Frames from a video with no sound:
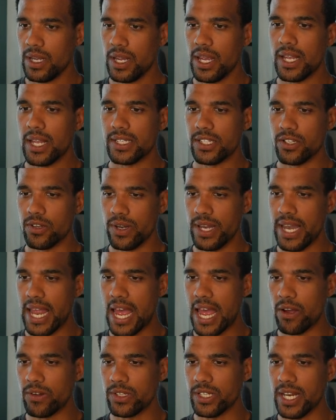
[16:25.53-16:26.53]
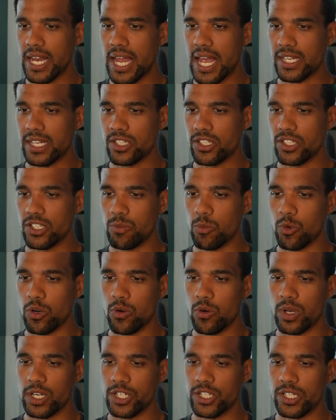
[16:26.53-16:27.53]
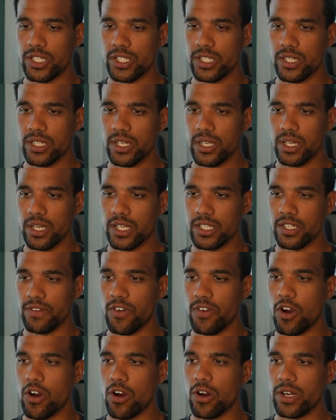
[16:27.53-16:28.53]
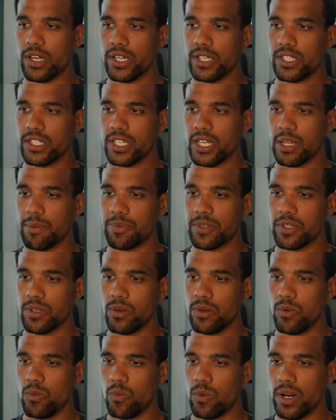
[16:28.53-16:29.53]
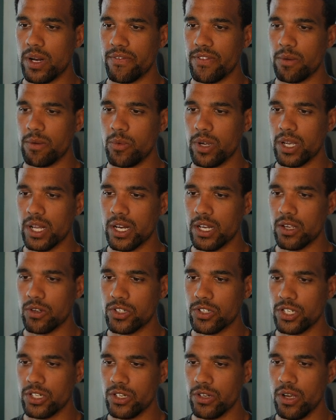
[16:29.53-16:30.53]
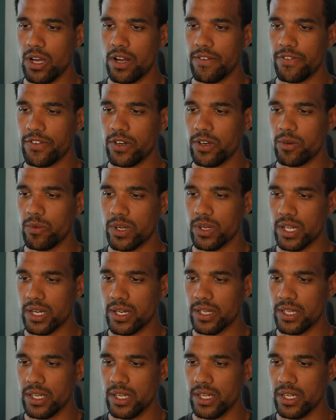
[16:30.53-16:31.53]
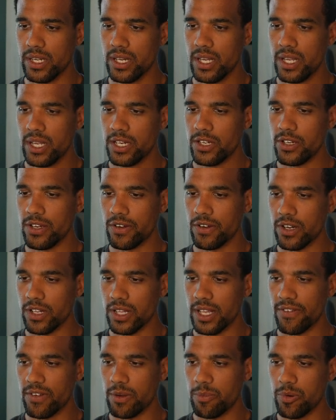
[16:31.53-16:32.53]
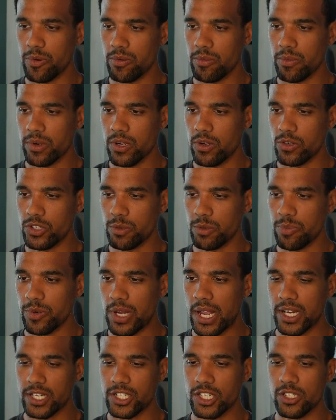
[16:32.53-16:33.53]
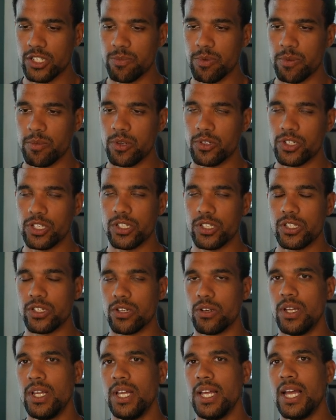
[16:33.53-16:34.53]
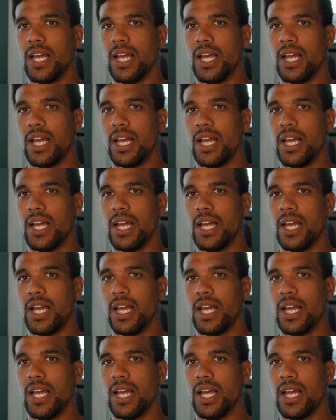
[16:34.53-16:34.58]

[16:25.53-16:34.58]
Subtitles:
And so now it's going to ask you some more questions because you've already skipped one of them. What kind of coaching do you offer? What kind of do you currently have any coaching practices or promotions? So